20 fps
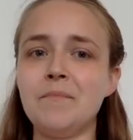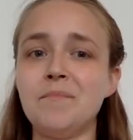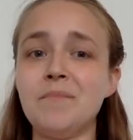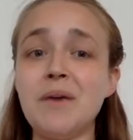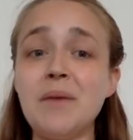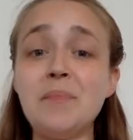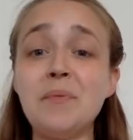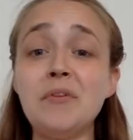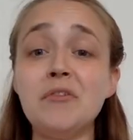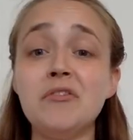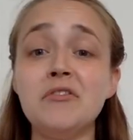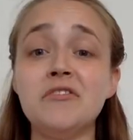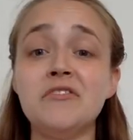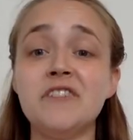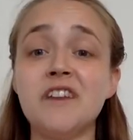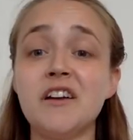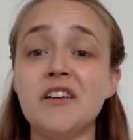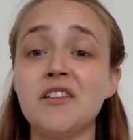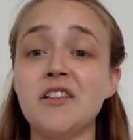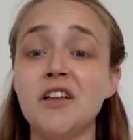People who
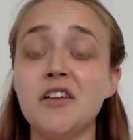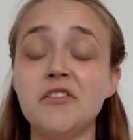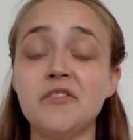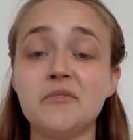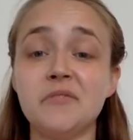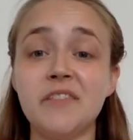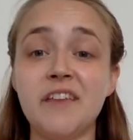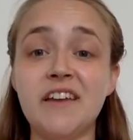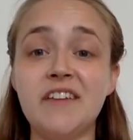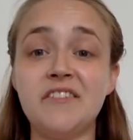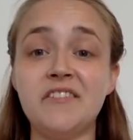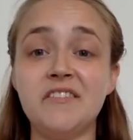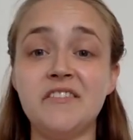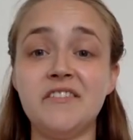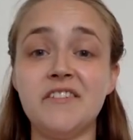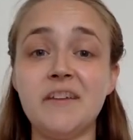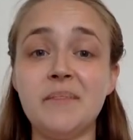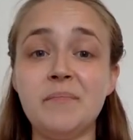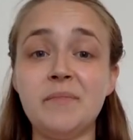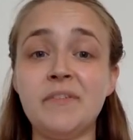share close
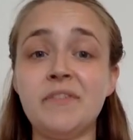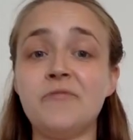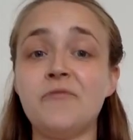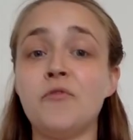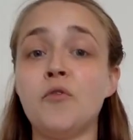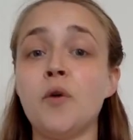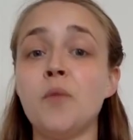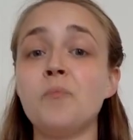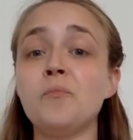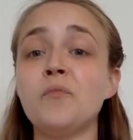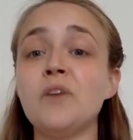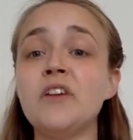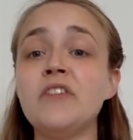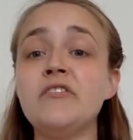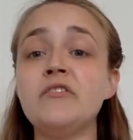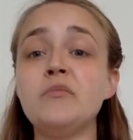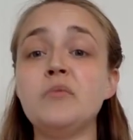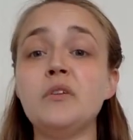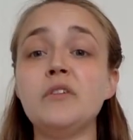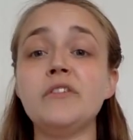relationships form
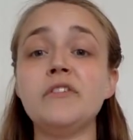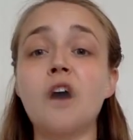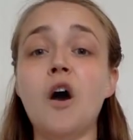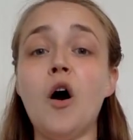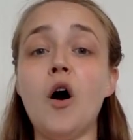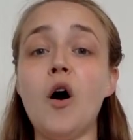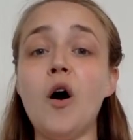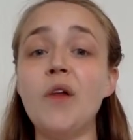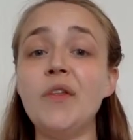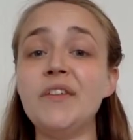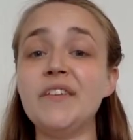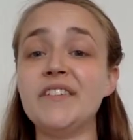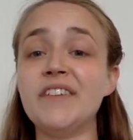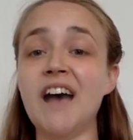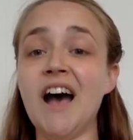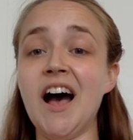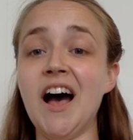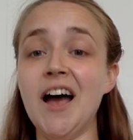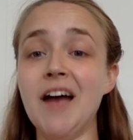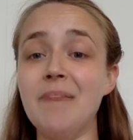rituals all the
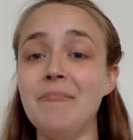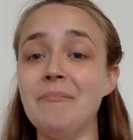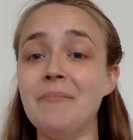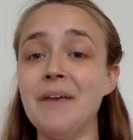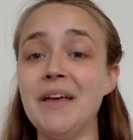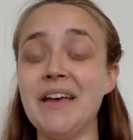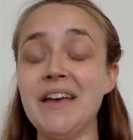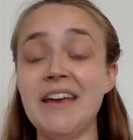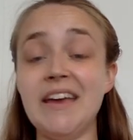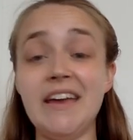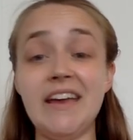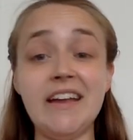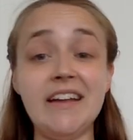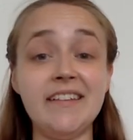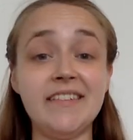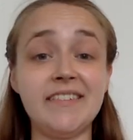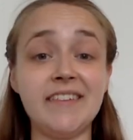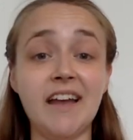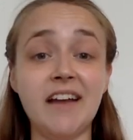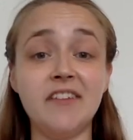time.
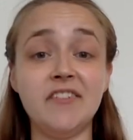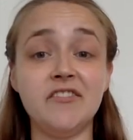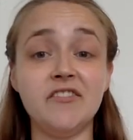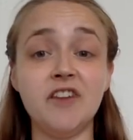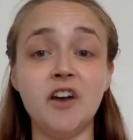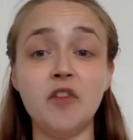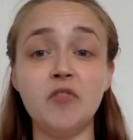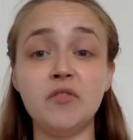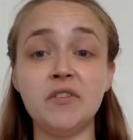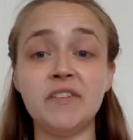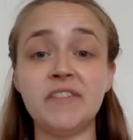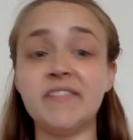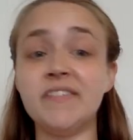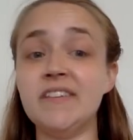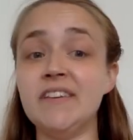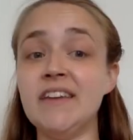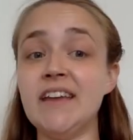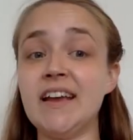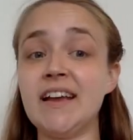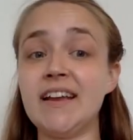Inside jokes,
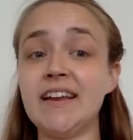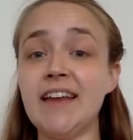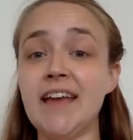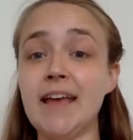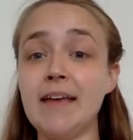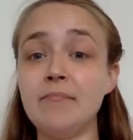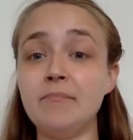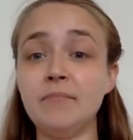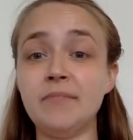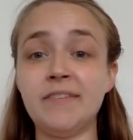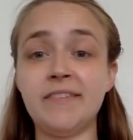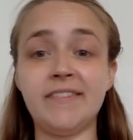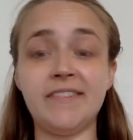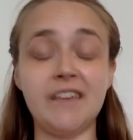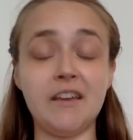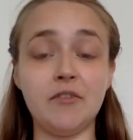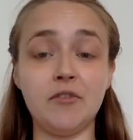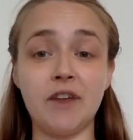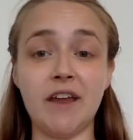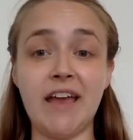nicknames,
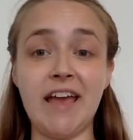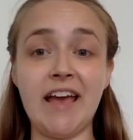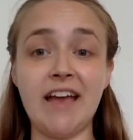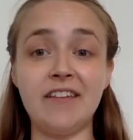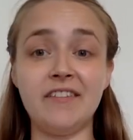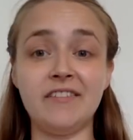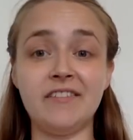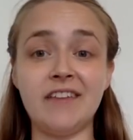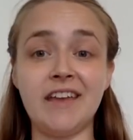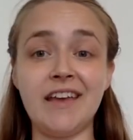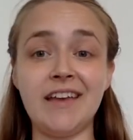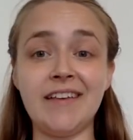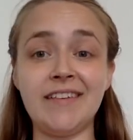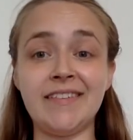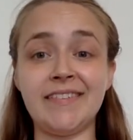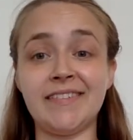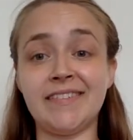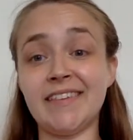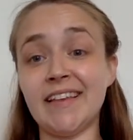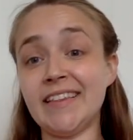secret
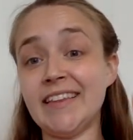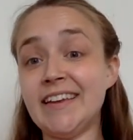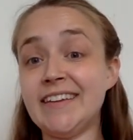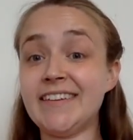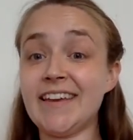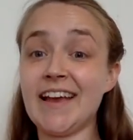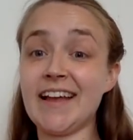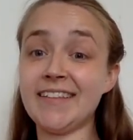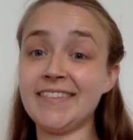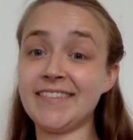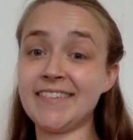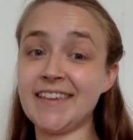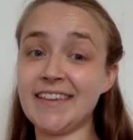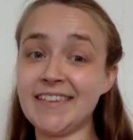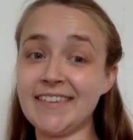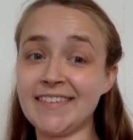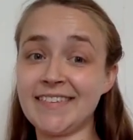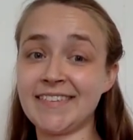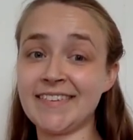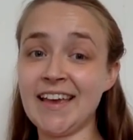handshakes, silly
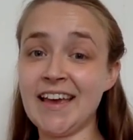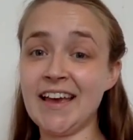dances.